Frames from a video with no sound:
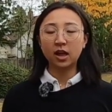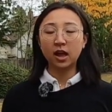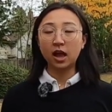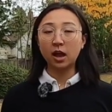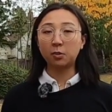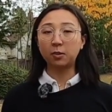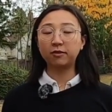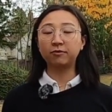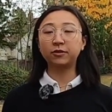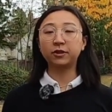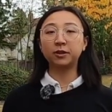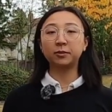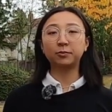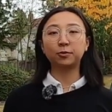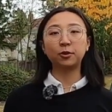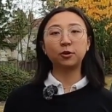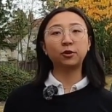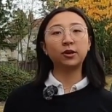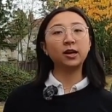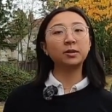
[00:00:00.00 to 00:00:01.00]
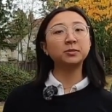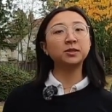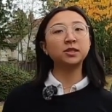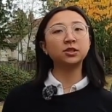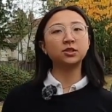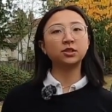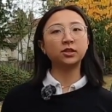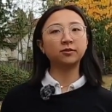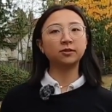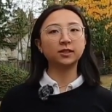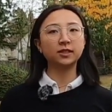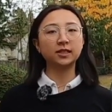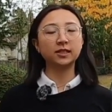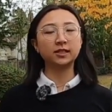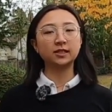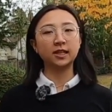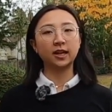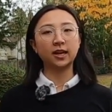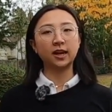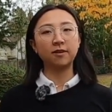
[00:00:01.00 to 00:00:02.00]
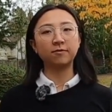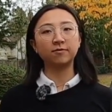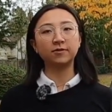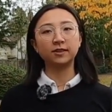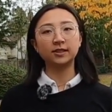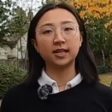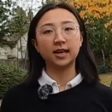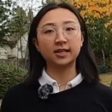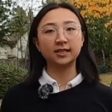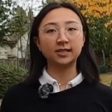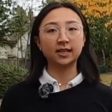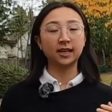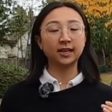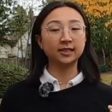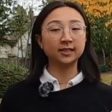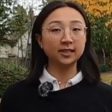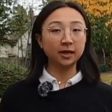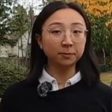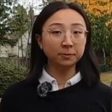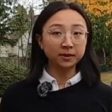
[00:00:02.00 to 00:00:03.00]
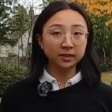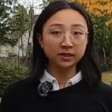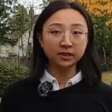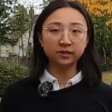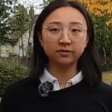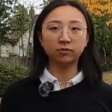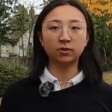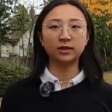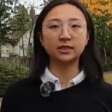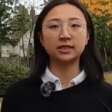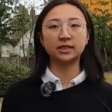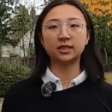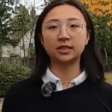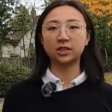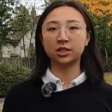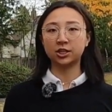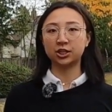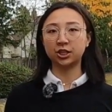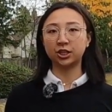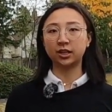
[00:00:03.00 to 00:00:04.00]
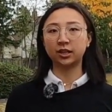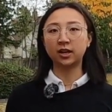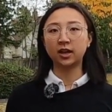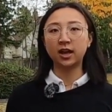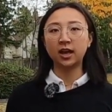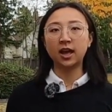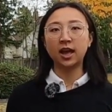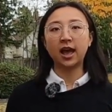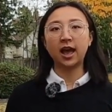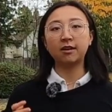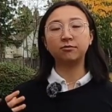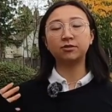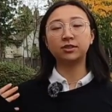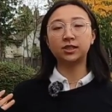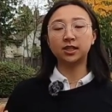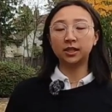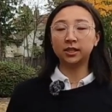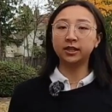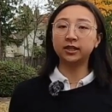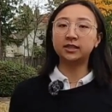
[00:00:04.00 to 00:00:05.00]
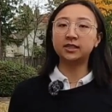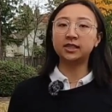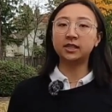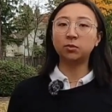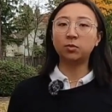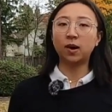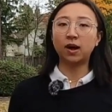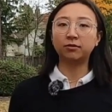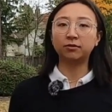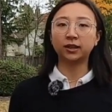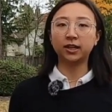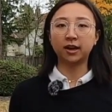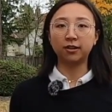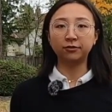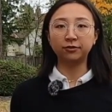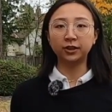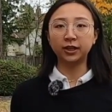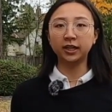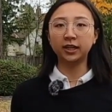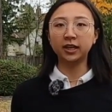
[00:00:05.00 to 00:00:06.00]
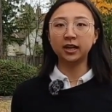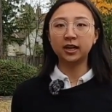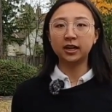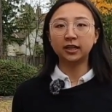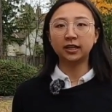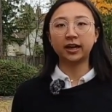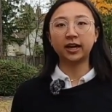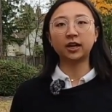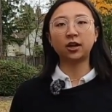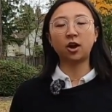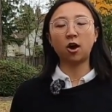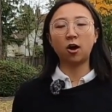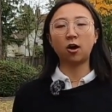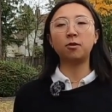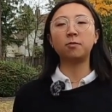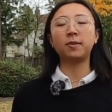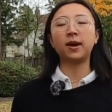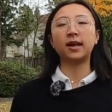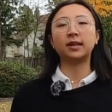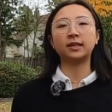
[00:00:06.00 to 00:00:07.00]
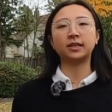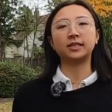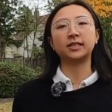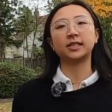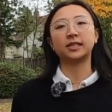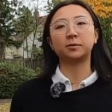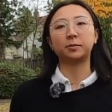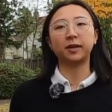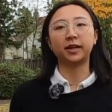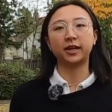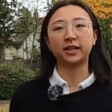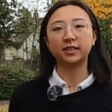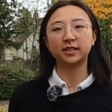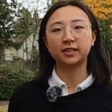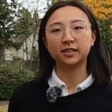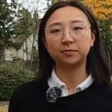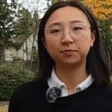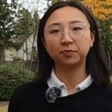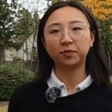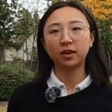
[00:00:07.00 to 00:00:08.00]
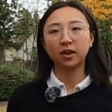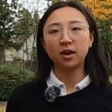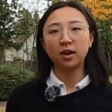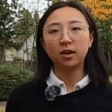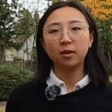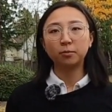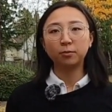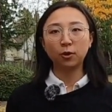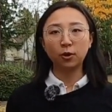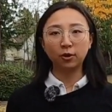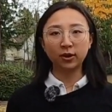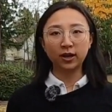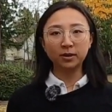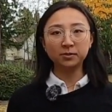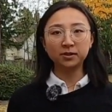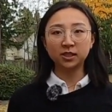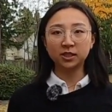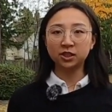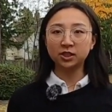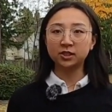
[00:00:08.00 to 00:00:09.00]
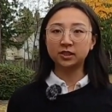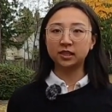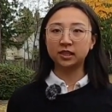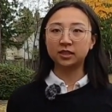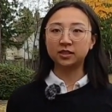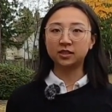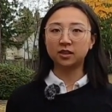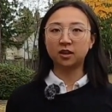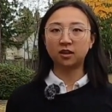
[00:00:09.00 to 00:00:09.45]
However, programs and services that emphasize acceptance of one's condition and resiliency while recovering can combat this experience. Programs such as these